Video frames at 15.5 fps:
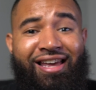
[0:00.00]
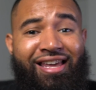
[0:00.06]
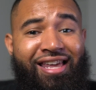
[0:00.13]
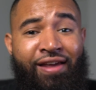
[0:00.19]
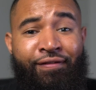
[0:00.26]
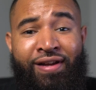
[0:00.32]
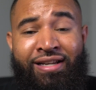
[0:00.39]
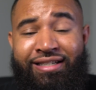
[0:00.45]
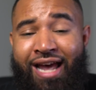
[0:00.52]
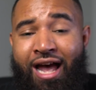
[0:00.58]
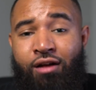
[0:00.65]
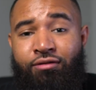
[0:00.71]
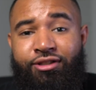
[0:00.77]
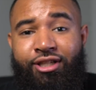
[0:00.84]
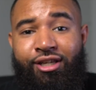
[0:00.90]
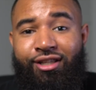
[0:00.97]
even
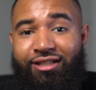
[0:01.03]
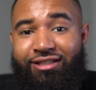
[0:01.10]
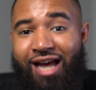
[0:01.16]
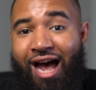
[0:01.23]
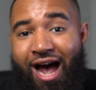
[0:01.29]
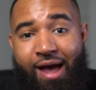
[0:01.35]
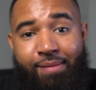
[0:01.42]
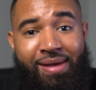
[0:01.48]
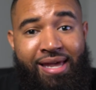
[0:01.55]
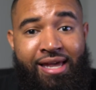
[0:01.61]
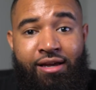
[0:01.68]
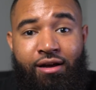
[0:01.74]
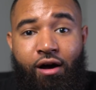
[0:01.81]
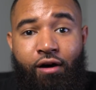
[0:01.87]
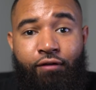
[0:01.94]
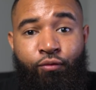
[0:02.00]
down to the
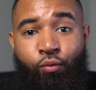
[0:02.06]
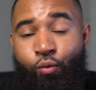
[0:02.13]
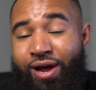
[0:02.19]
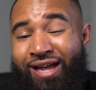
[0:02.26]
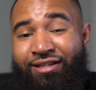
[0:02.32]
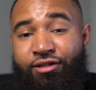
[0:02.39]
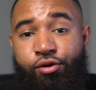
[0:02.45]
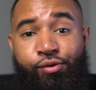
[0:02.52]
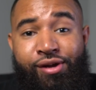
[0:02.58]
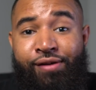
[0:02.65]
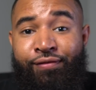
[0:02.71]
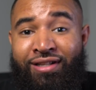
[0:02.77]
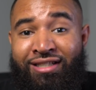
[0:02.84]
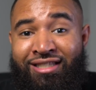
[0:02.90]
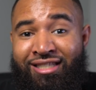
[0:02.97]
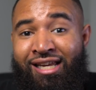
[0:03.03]
timing of when you
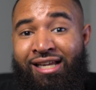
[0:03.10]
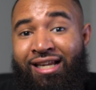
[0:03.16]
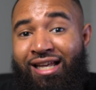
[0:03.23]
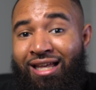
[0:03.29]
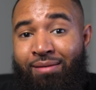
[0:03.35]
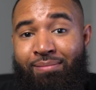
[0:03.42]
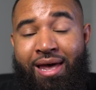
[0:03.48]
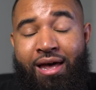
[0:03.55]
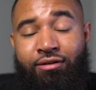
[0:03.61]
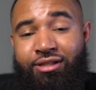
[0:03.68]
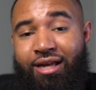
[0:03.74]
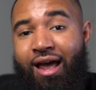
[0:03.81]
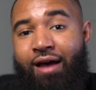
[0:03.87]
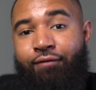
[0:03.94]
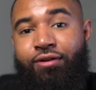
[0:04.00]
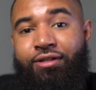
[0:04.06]
even send emails
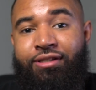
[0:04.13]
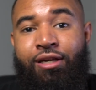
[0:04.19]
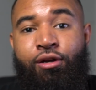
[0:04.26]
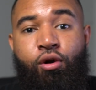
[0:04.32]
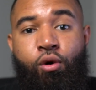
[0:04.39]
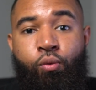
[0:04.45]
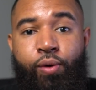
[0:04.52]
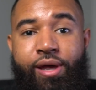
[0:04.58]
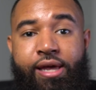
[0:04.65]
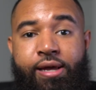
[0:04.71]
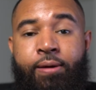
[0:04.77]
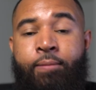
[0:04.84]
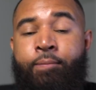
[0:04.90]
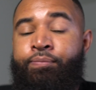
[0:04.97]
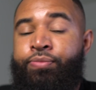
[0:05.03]
every single week.